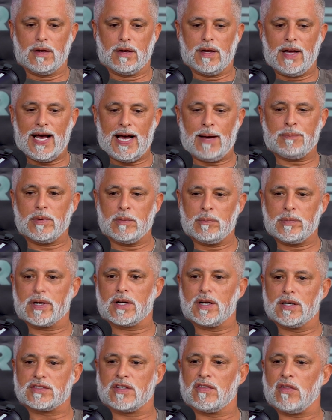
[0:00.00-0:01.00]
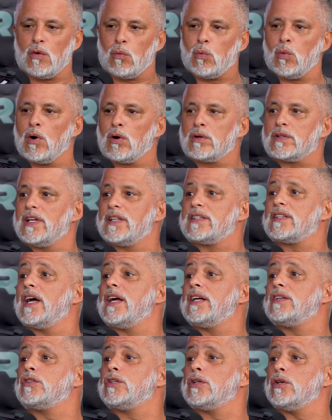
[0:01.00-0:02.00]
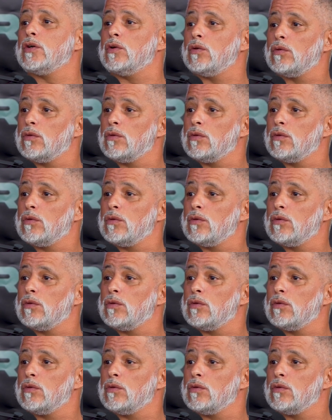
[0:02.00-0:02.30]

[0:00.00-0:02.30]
happen because of the work that they do,